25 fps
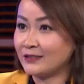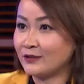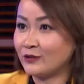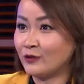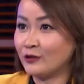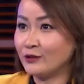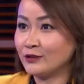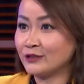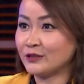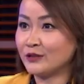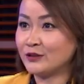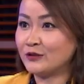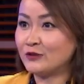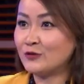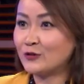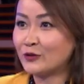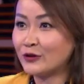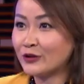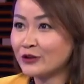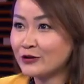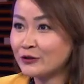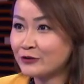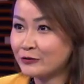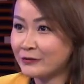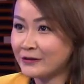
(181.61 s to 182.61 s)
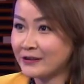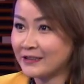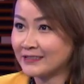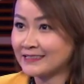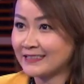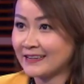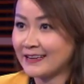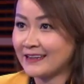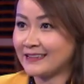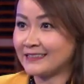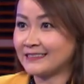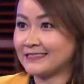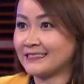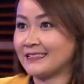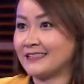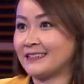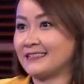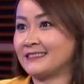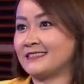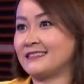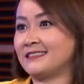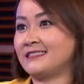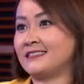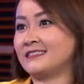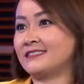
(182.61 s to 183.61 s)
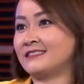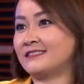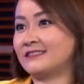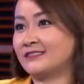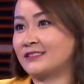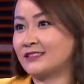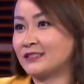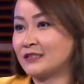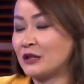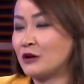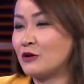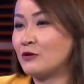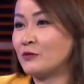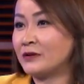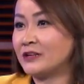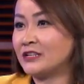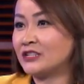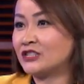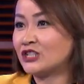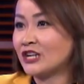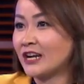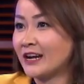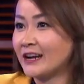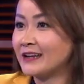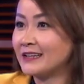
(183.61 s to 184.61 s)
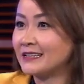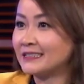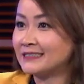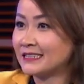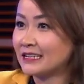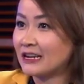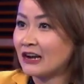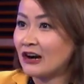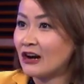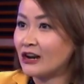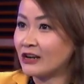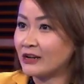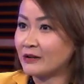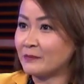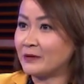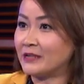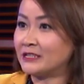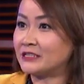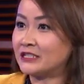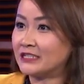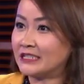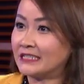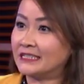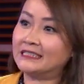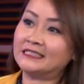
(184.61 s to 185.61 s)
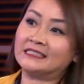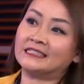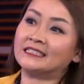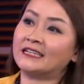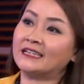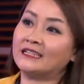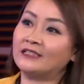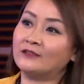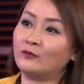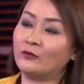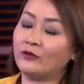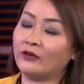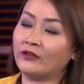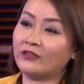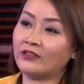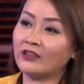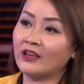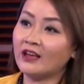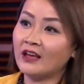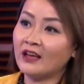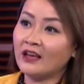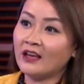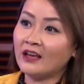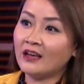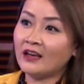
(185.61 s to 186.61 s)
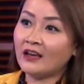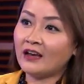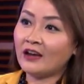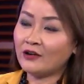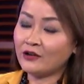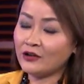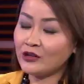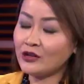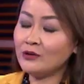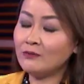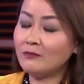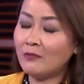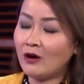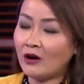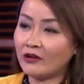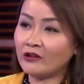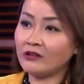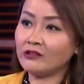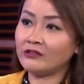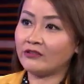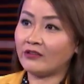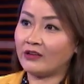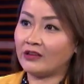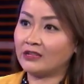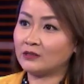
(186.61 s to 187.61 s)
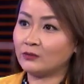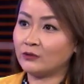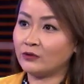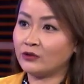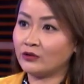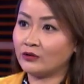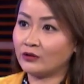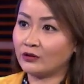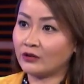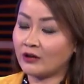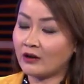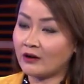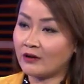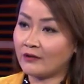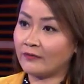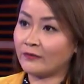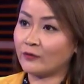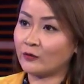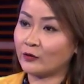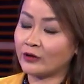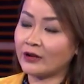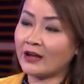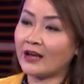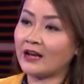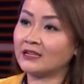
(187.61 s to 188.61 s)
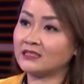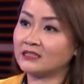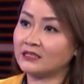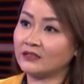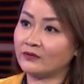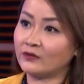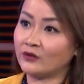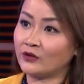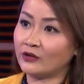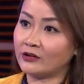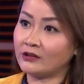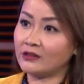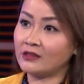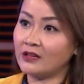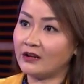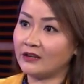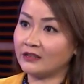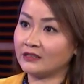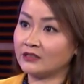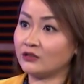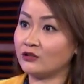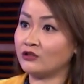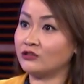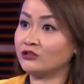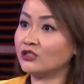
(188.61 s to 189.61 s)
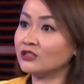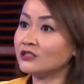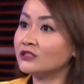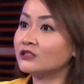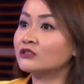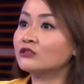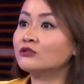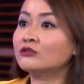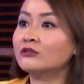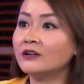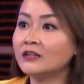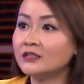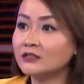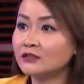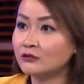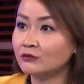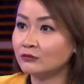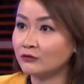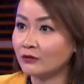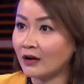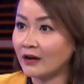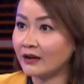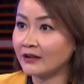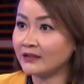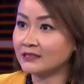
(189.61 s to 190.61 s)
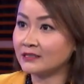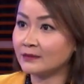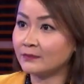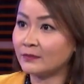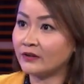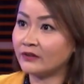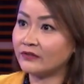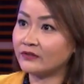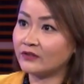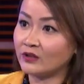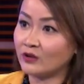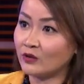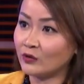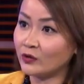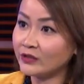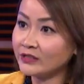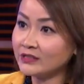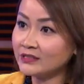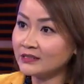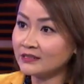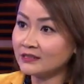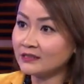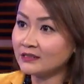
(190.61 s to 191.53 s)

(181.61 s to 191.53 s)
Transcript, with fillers: also North Korea's antics and a slowing Chinese economy to contend with. How do you model these when you're uh, forecasting for your clients? Do you just try to rise above the noise?